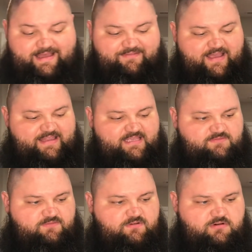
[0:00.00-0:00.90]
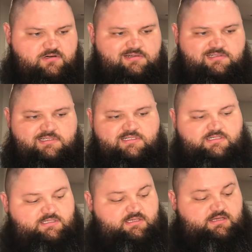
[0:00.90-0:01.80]
I've had this for
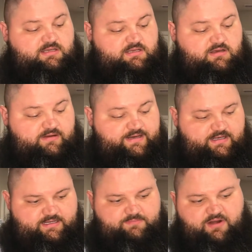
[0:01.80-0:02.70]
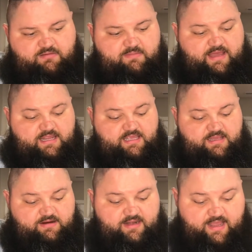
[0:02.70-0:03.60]
going on probably about a
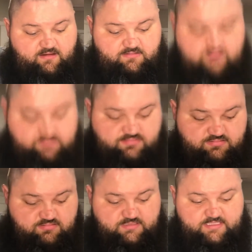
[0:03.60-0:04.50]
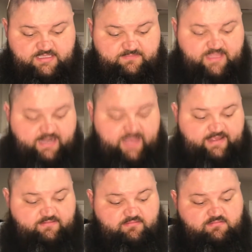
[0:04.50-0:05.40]
year now. This is something that
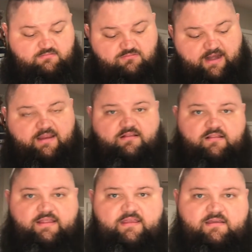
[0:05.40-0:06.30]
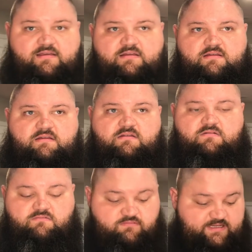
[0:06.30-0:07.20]
I regularly
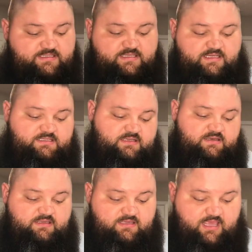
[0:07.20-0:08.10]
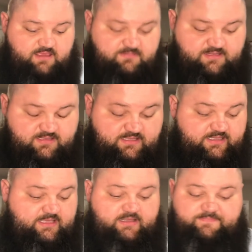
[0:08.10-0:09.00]
re-season, keep
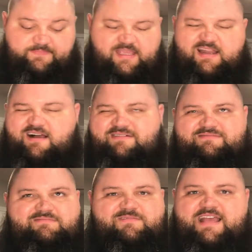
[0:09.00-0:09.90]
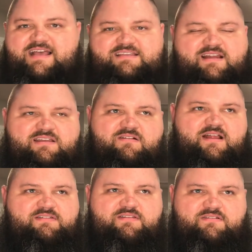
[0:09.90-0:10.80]
clean. You know, cast iron, you don't
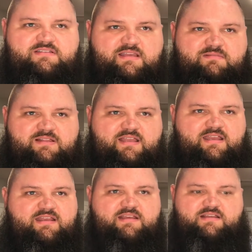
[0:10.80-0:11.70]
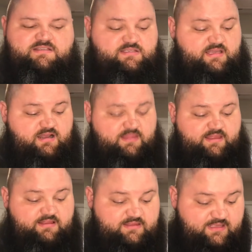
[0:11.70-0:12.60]
have to do a deep cleaning. Just get all
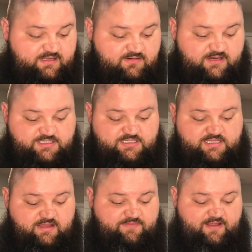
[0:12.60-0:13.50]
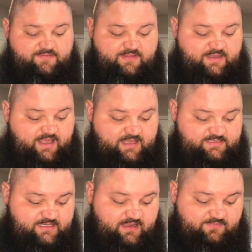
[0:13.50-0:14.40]
the crunchy stuff off, all the
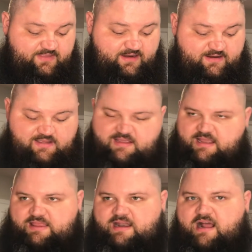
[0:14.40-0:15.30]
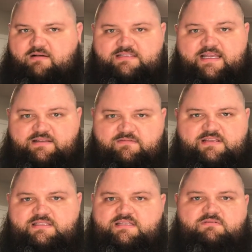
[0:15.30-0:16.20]
nasty off there. And then I always like to
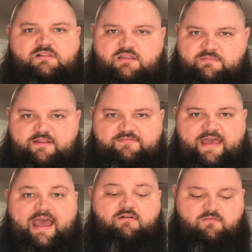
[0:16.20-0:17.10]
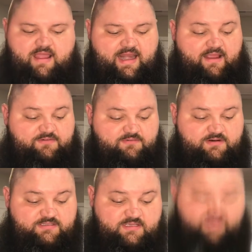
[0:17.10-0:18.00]
re-season it with a little bit of fat right
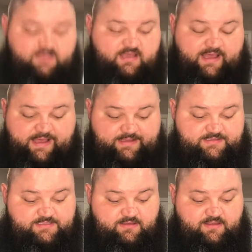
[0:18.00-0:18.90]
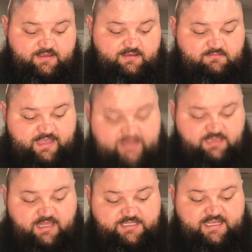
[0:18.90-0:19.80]
afterwards. So we got the
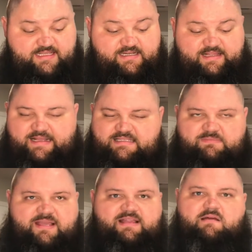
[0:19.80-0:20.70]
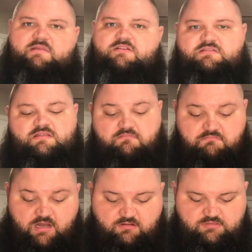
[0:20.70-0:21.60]
Lodge cast iron. That's the pan that I'm gonna use the
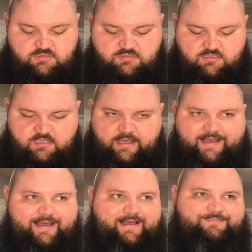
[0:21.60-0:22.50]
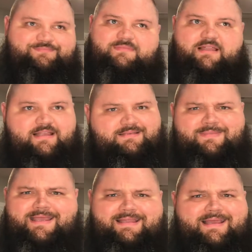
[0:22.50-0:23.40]
most, unless I'm
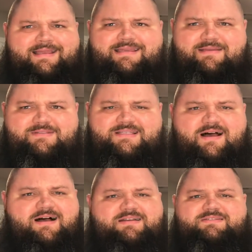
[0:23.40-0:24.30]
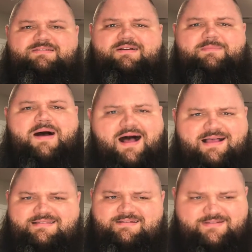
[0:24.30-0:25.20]
making like a deep sauce or a
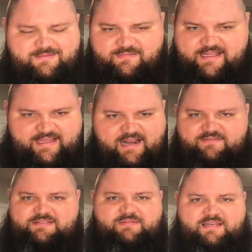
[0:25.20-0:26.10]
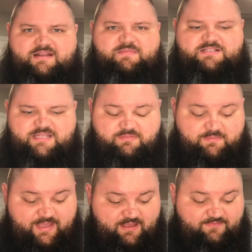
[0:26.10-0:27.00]
pasta or something like that. Obviously I'm gonna need a much deeper
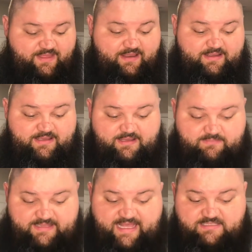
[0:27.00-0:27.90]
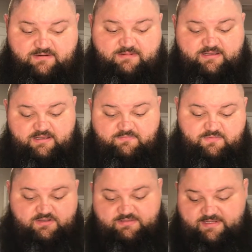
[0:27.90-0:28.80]
pan for that. But that's what I'm gonna cook
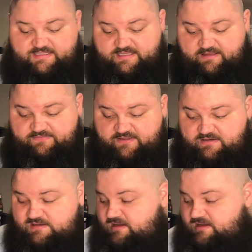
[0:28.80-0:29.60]
most of my stuff in.